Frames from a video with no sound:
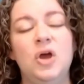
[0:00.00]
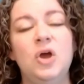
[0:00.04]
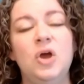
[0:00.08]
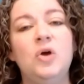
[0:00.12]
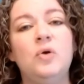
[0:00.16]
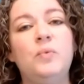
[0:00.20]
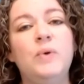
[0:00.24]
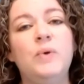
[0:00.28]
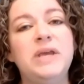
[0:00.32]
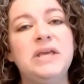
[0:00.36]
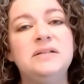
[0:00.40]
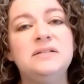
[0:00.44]

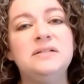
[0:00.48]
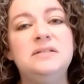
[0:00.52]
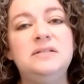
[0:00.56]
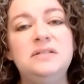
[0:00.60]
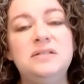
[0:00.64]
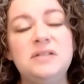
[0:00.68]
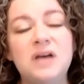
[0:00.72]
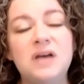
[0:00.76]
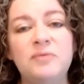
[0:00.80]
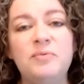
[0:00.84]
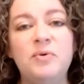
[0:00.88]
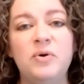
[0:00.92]
we can
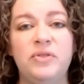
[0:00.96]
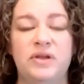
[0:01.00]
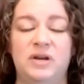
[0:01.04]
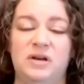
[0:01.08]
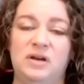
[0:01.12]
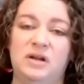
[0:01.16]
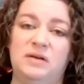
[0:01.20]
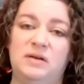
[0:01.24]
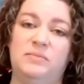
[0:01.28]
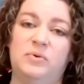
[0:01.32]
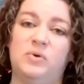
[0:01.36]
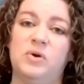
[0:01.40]
double the
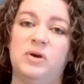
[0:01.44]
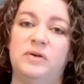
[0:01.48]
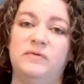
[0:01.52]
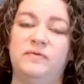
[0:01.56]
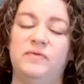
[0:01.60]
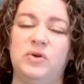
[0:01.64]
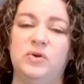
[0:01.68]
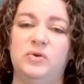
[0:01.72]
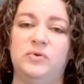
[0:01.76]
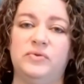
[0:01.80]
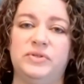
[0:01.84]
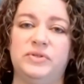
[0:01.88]
number of
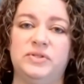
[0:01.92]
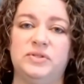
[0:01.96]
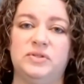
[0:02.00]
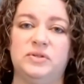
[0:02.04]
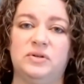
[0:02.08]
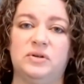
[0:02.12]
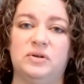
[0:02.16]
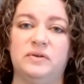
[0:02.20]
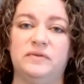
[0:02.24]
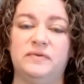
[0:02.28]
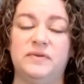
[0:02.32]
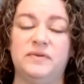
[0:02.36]
youth
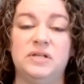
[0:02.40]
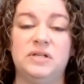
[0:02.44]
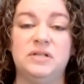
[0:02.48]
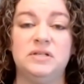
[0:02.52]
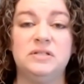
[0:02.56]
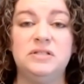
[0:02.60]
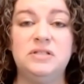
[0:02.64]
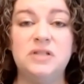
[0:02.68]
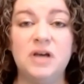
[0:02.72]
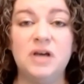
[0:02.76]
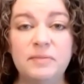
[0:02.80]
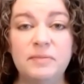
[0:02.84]
served,
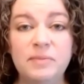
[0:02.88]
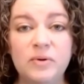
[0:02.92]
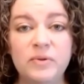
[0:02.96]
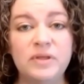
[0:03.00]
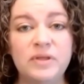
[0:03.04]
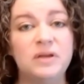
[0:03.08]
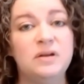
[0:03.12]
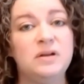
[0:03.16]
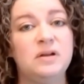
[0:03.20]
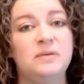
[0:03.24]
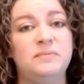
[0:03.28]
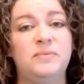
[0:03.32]
double
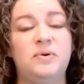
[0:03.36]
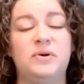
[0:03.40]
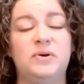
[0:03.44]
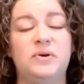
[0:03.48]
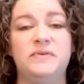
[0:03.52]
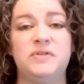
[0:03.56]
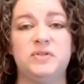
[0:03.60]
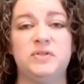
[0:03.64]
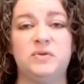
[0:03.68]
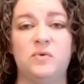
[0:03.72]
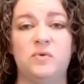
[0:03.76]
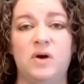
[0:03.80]
the number
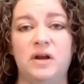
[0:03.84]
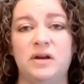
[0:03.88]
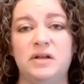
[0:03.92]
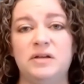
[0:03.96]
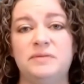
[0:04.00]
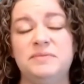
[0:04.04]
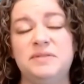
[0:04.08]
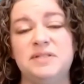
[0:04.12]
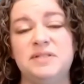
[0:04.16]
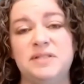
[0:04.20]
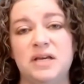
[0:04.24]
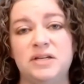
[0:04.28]
of Squad
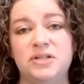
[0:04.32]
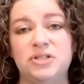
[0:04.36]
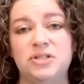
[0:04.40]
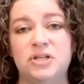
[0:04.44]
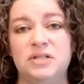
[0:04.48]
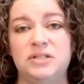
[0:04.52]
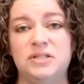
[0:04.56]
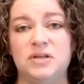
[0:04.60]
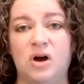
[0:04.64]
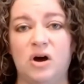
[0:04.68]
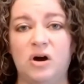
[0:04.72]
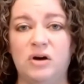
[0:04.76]
Up
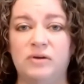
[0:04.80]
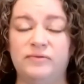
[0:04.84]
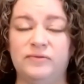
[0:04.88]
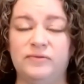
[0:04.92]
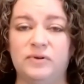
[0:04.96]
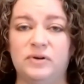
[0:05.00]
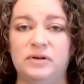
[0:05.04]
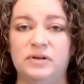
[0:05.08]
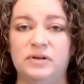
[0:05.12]
sessions offered,